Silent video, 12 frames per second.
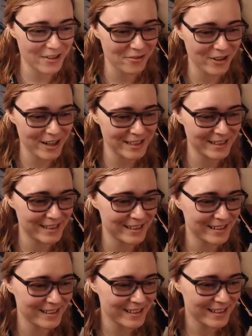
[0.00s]
there,
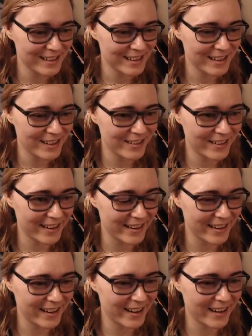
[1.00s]
friends.
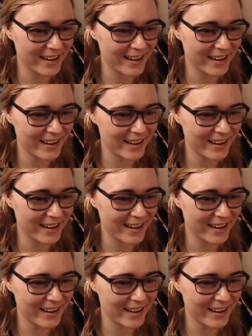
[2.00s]
Okay,